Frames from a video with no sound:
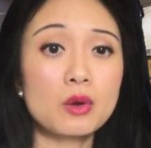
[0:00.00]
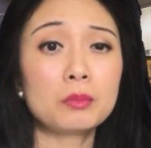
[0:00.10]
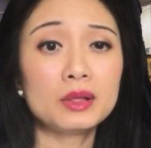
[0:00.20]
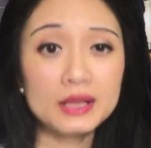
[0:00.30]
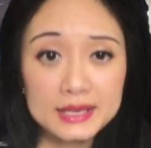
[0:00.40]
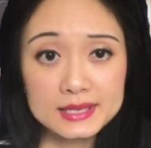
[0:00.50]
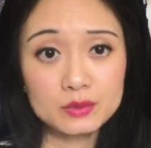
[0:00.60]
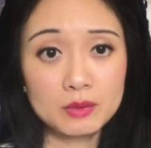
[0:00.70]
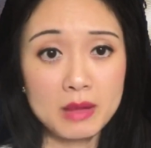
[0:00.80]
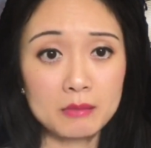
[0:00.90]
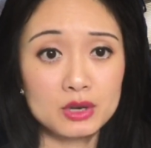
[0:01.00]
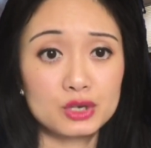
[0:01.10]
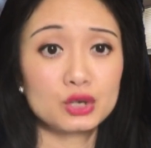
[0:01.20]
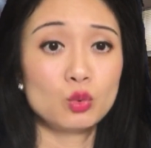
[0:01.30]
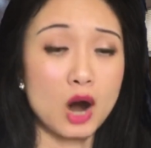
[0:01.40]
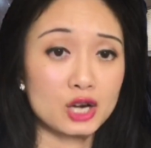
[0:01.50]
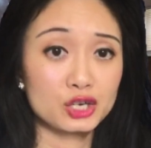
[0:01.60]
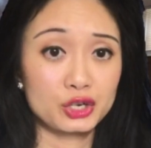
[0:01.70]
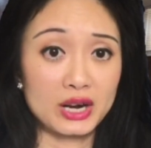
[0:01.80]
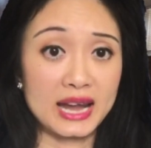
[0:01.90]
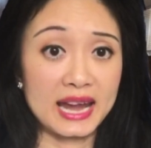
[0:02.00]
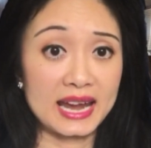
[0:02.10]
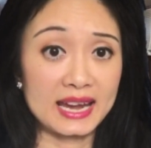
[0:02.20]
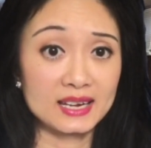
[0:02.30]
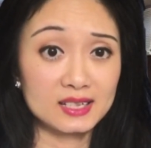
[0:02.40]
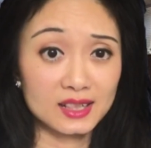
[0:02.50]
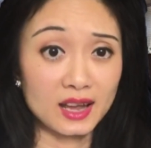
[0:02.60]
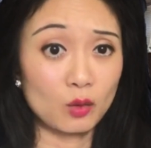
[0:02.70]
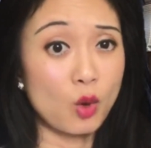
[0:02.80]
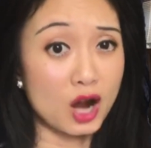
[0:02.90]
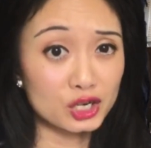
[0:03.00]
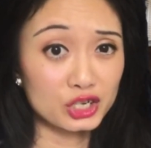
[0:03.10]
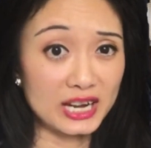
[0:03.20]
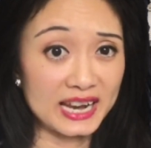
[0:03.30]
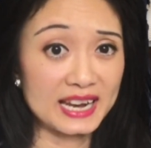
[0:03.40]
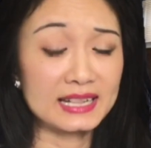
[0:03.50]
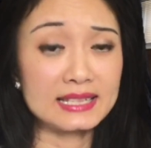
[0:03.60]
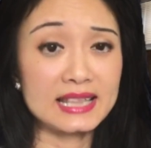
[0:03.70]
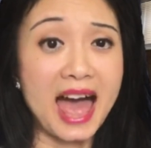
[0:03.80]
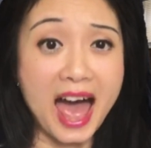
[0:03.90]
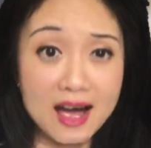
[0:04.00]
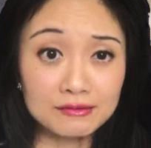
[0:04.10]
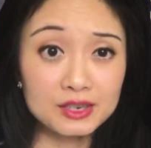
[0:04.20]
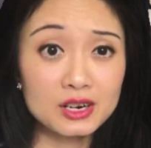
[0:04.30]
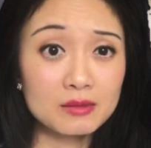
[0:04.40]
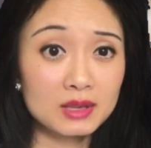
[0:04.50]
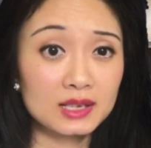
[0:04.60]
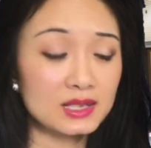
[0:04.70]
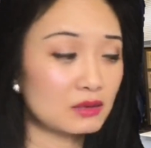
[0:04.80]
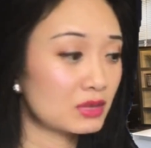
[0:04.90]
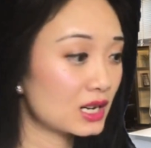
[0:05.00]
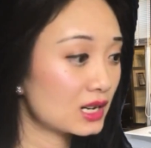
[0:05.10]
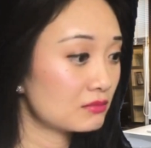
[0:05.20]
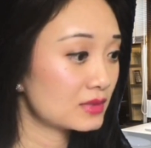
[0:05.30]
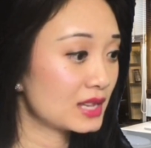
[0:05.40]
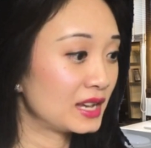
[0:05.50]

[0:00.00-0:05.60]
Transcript: please remember to wash your hands, like wash your hands after because sometimes